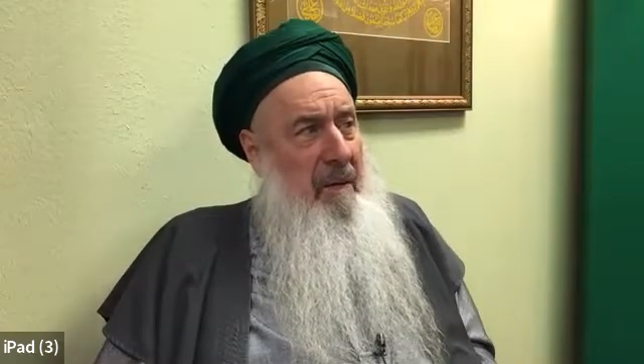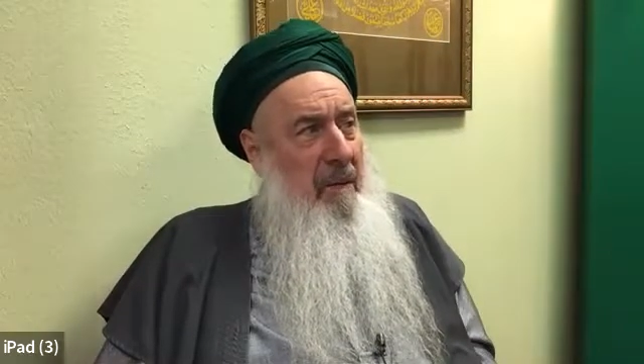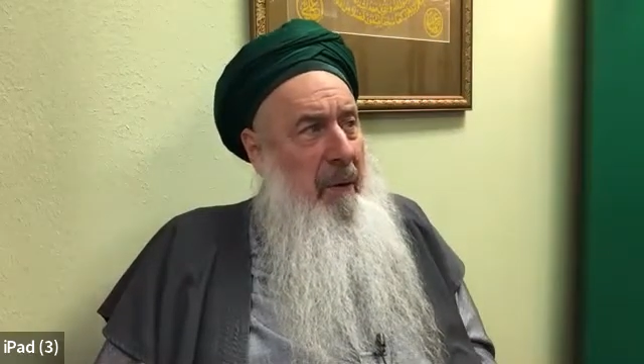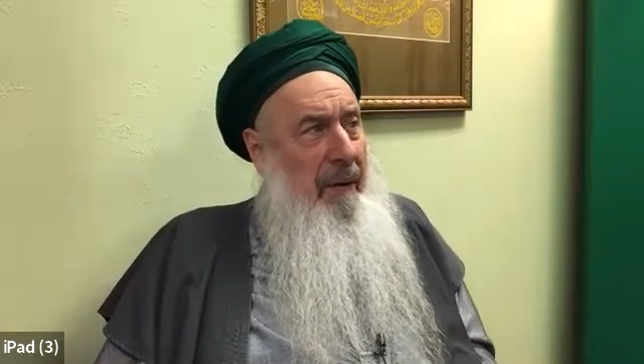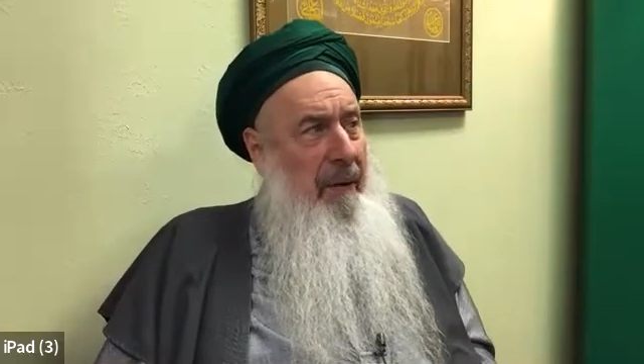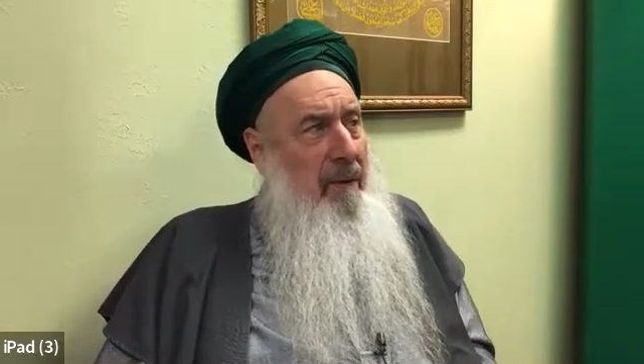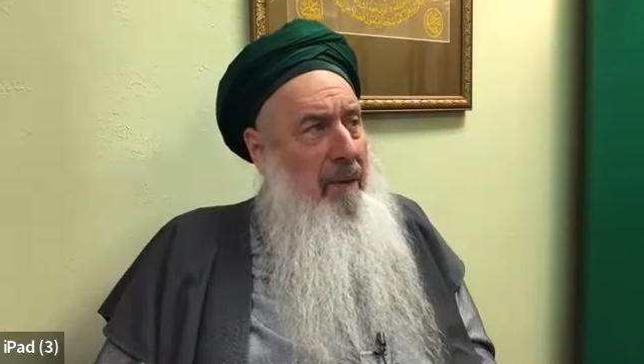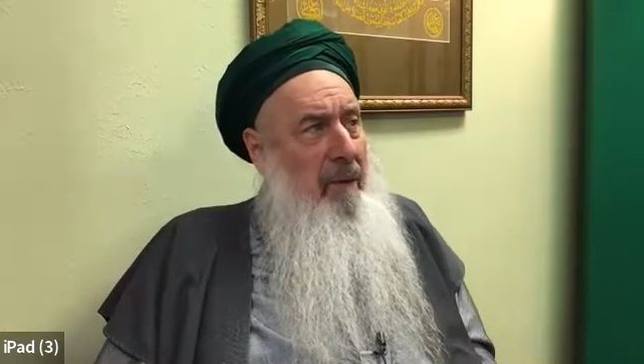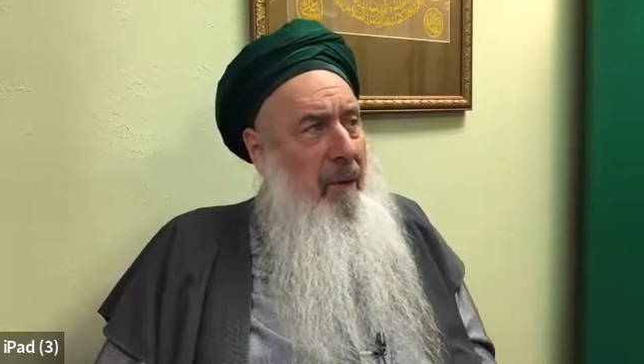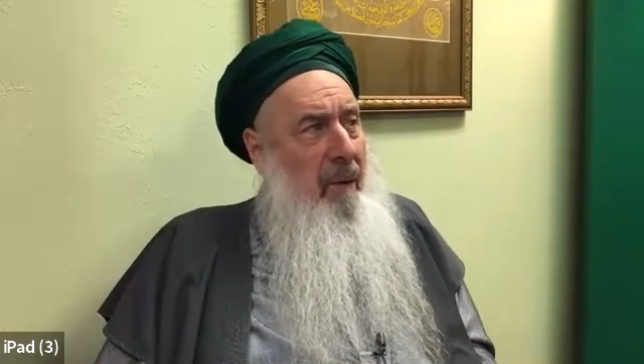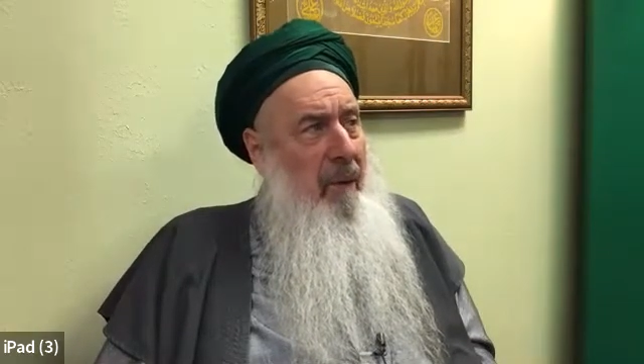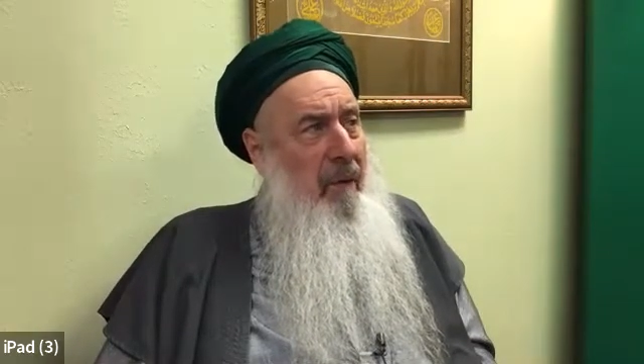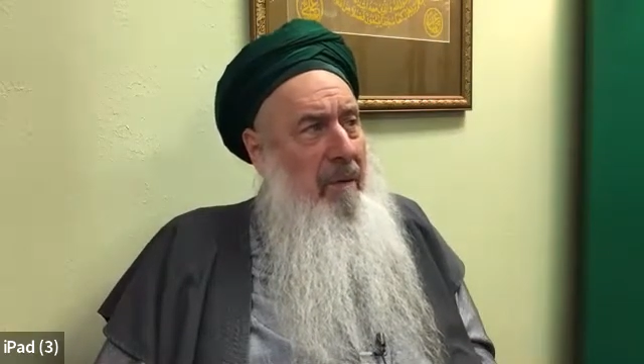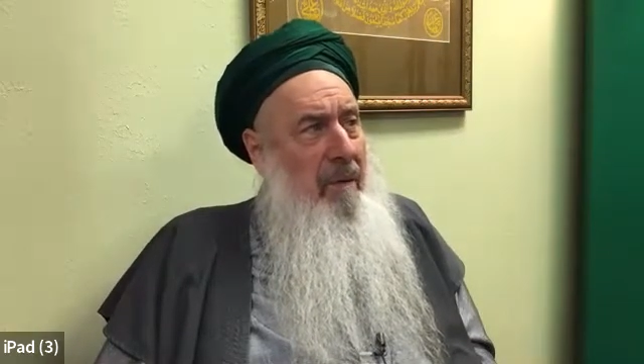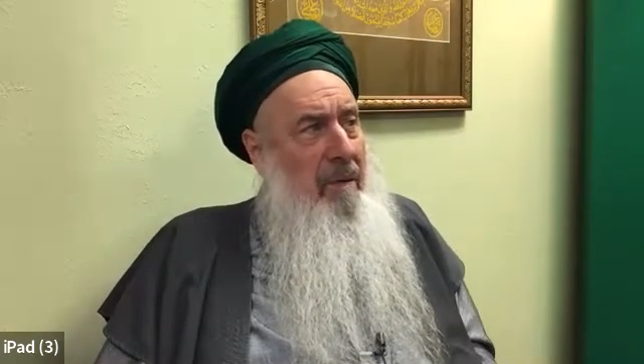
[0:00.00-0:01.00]
they went
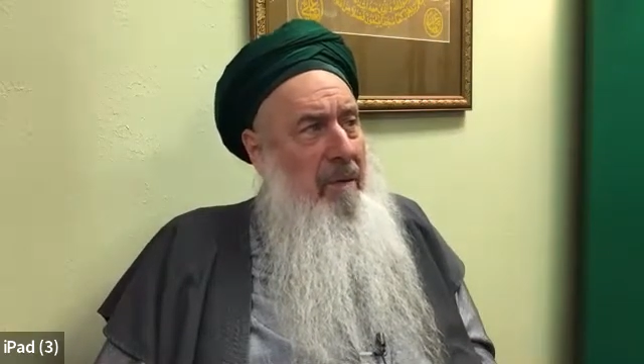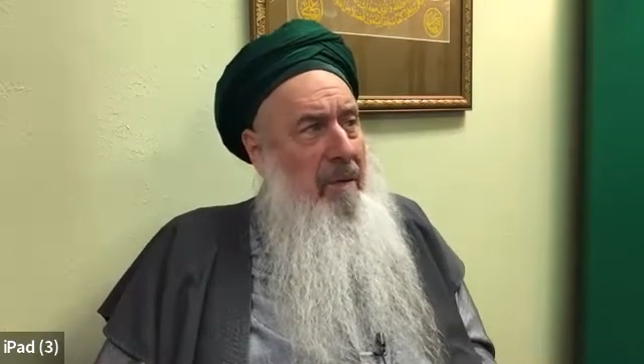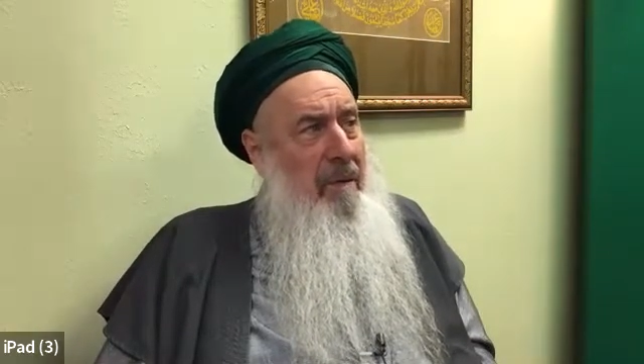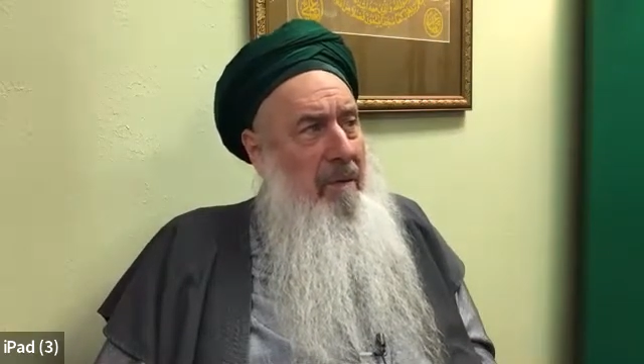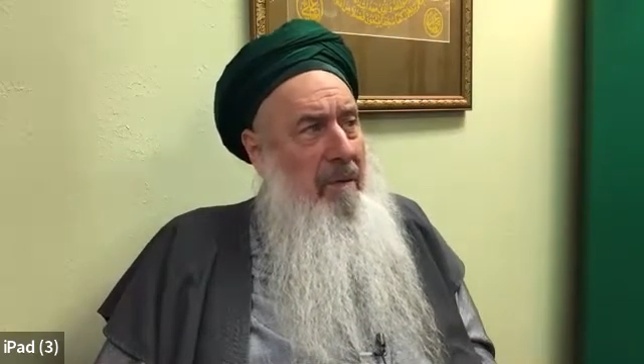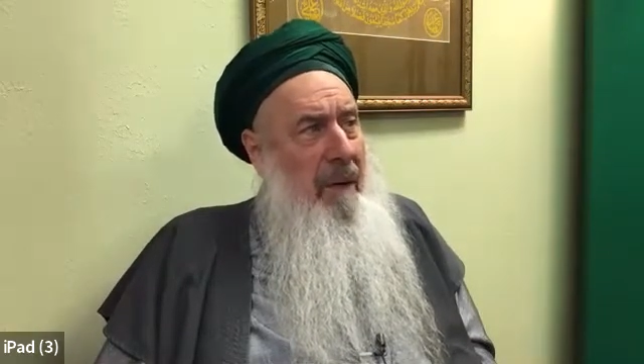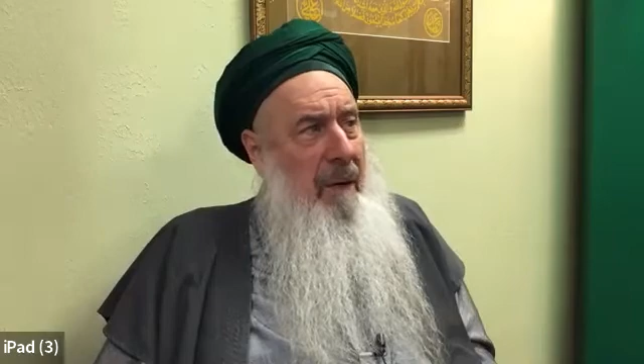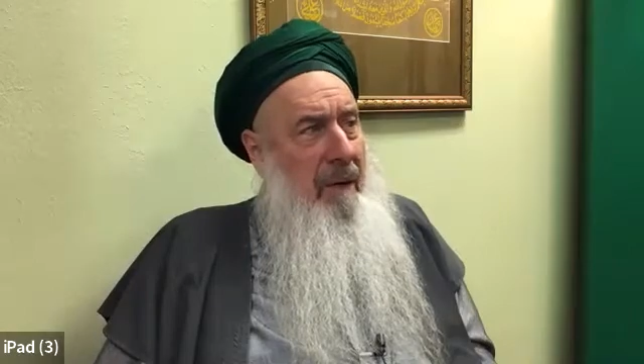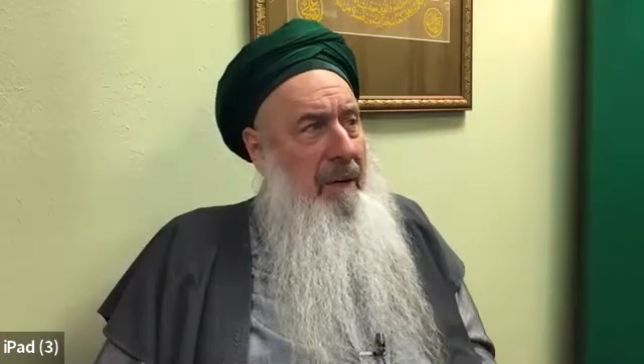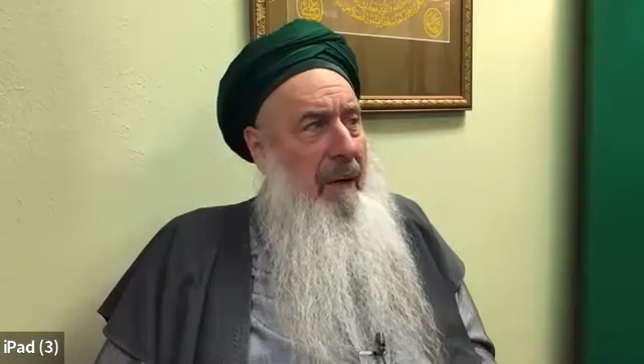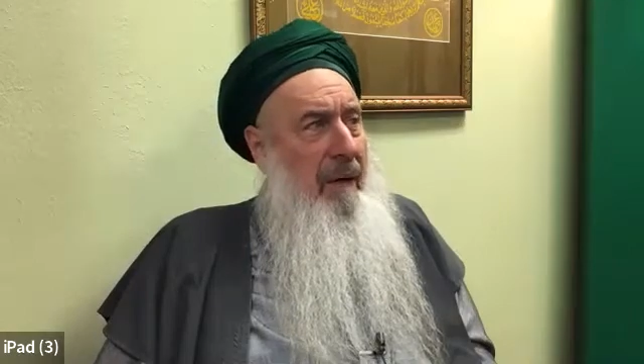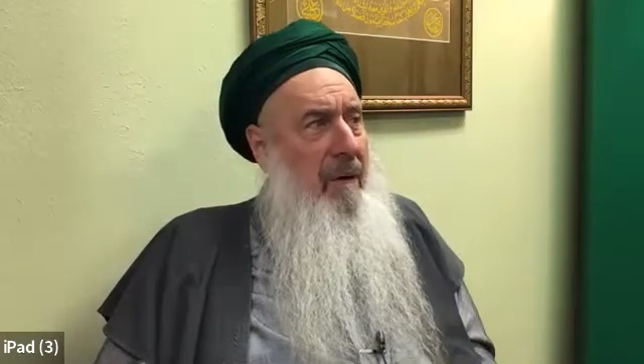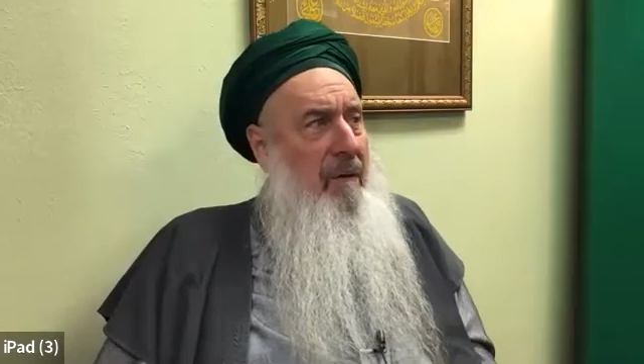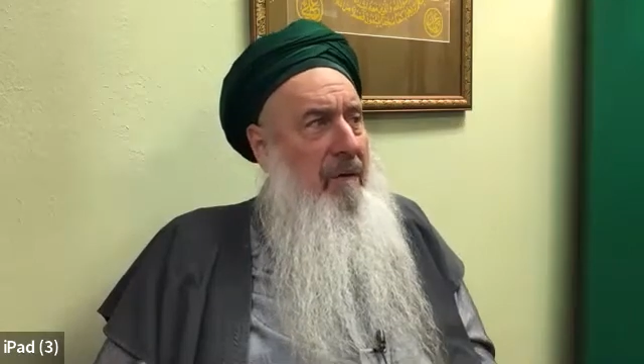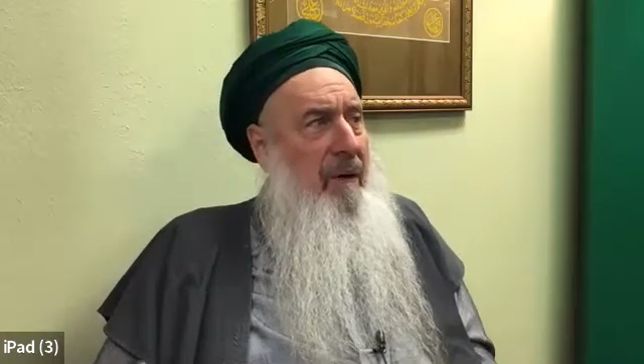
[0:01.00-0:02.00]
to
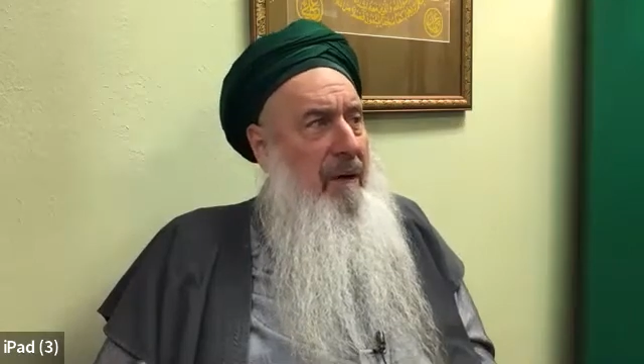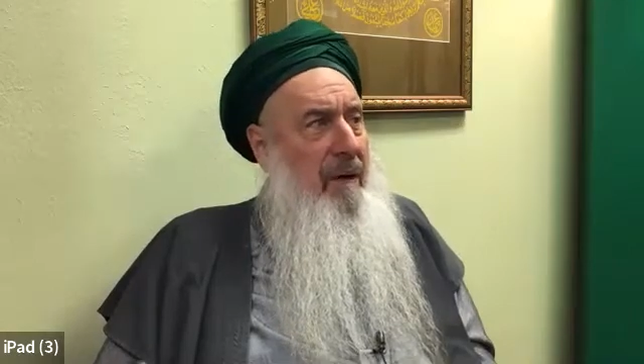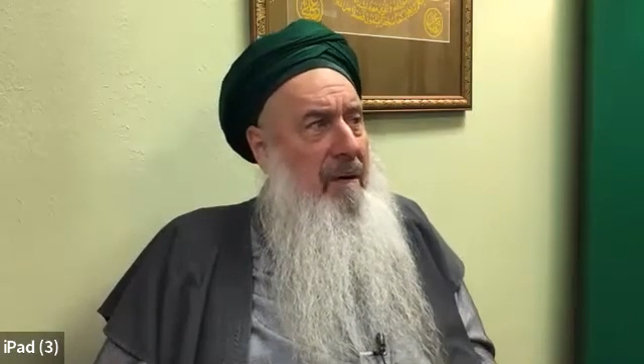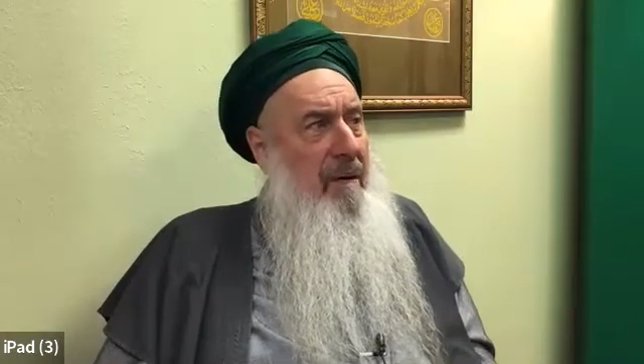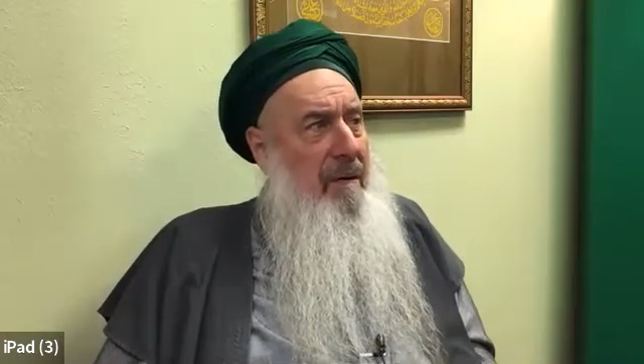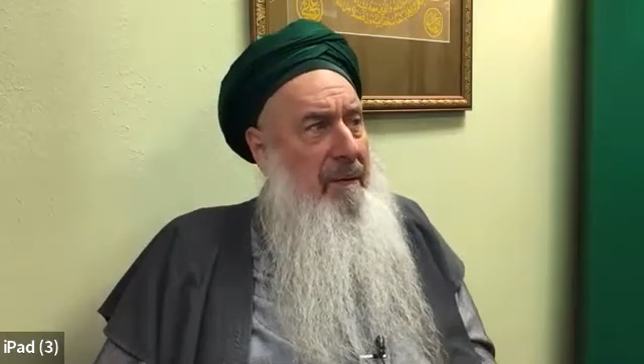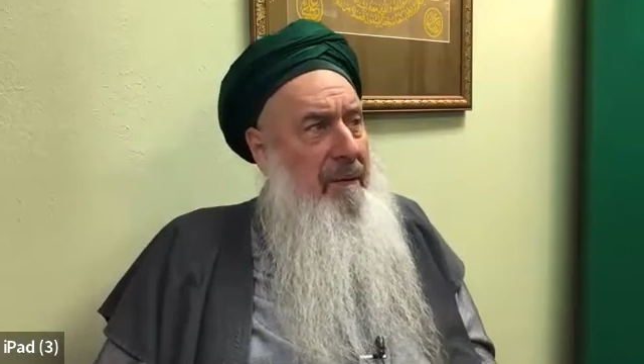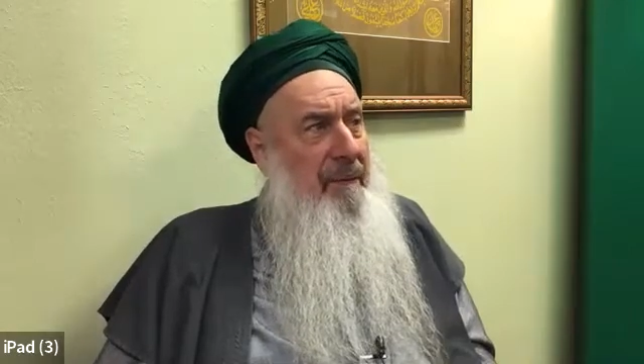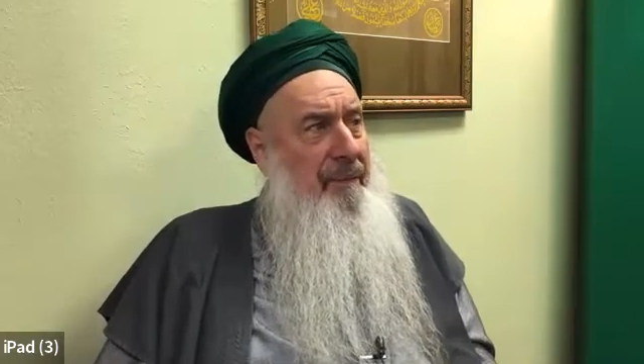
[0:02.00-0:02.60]
Mount Arafat